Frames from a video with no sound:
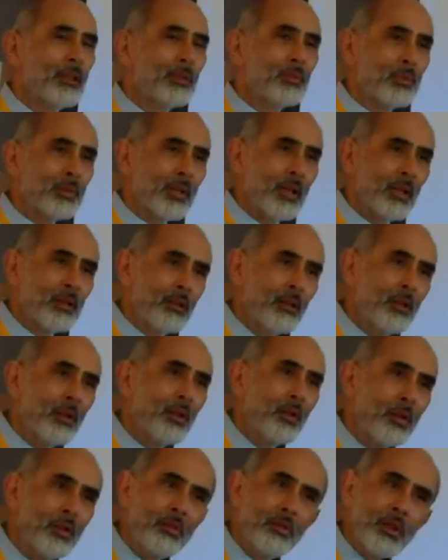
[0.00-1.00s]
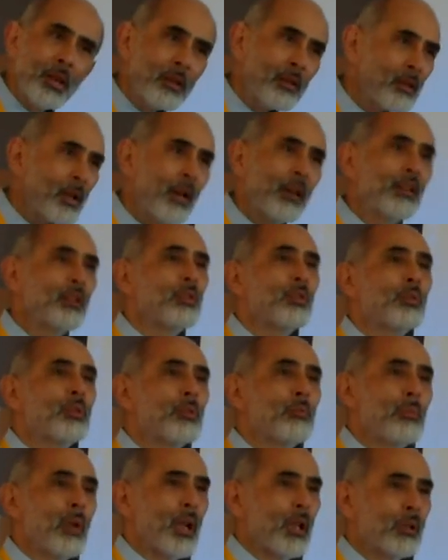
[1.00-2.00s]
This was done entirely through
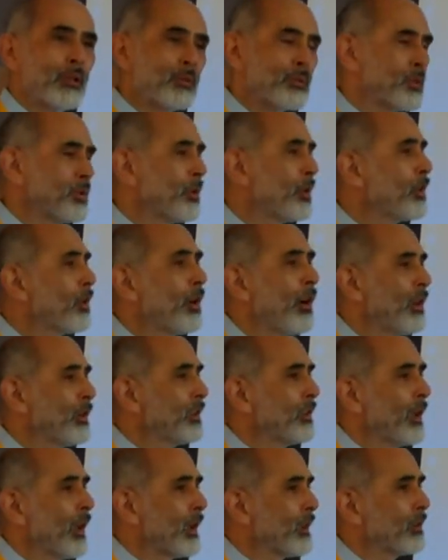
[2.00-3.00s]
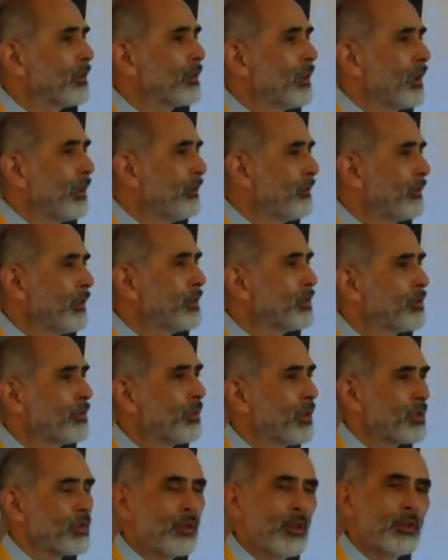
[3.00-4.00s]
the mail. There was no contact,
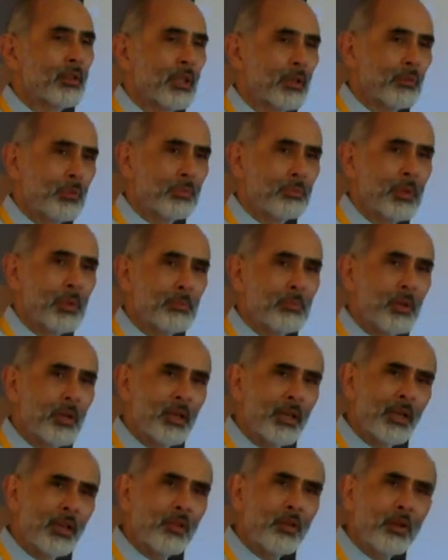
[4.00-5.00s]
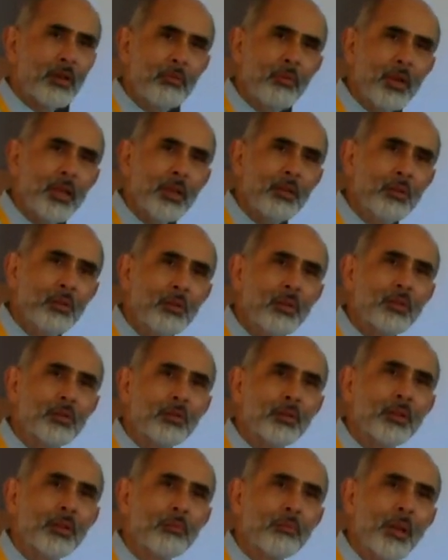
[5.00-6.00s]
face-to-face contact with people. And I thought, if we can do this
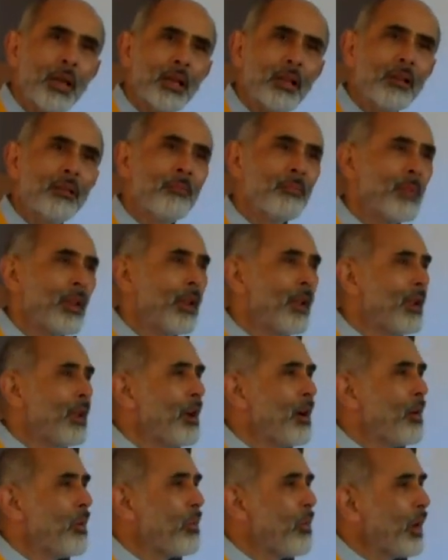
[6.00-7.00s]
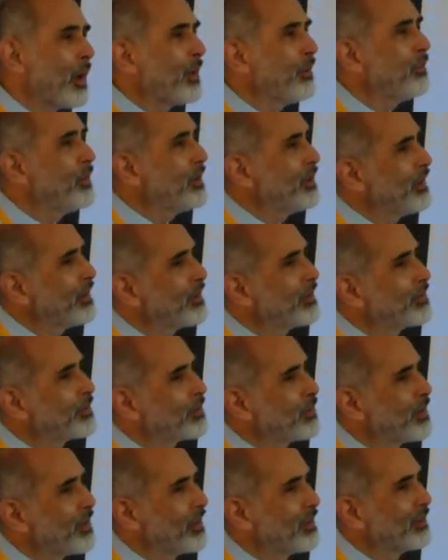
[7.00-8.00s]
through the mail, what if we did this
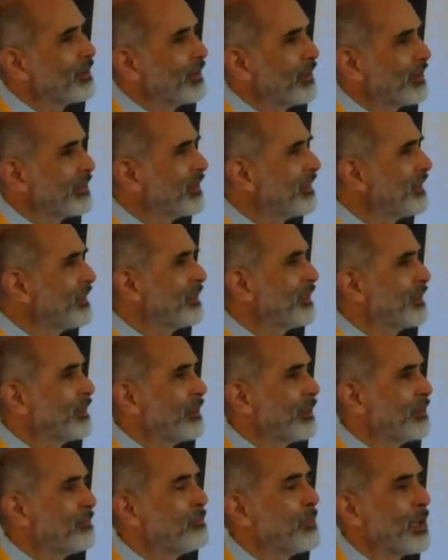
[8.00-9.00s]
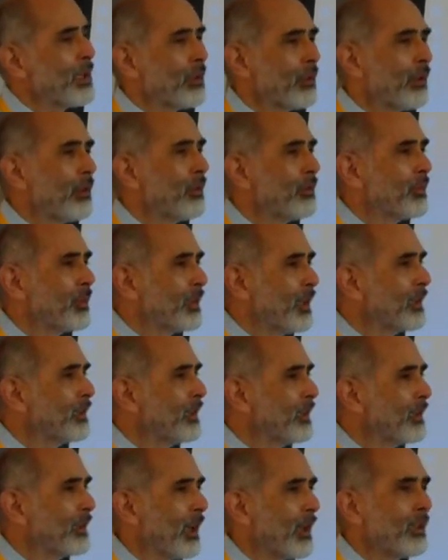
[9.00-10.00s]
through the internet? This is in the middle of the
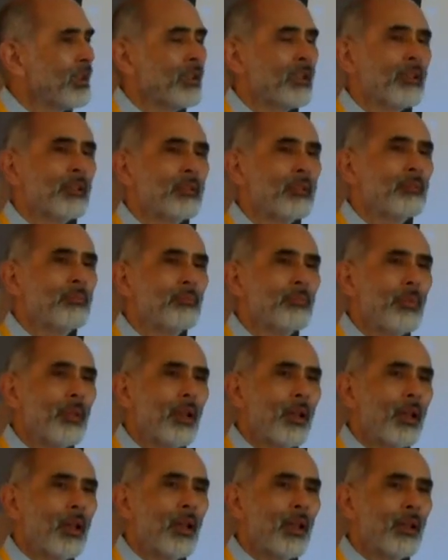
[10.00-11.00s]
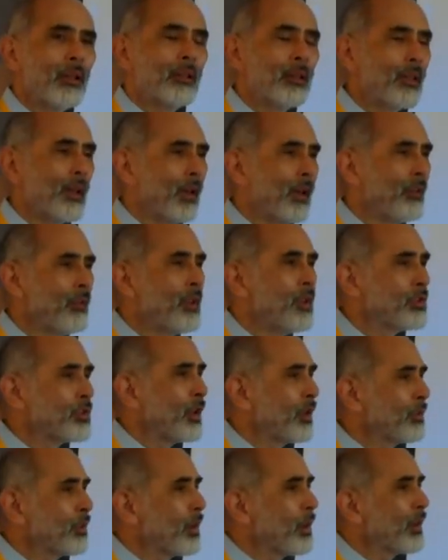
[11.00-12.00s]
1990s. And
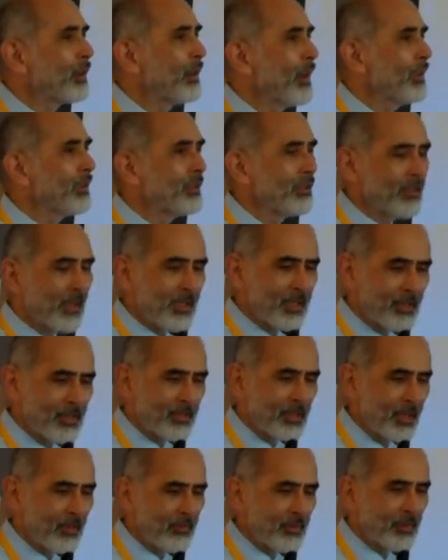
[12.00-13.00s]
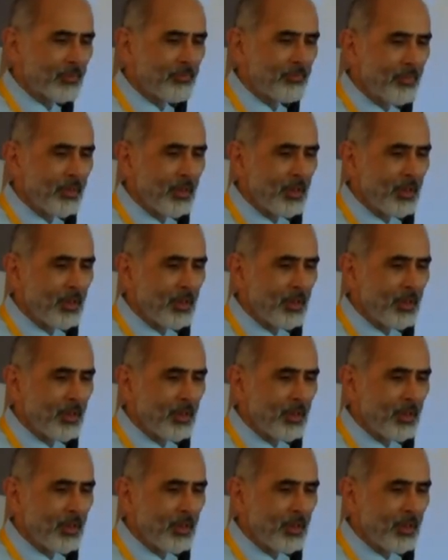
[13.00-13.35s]
so I wrote a grant in '97.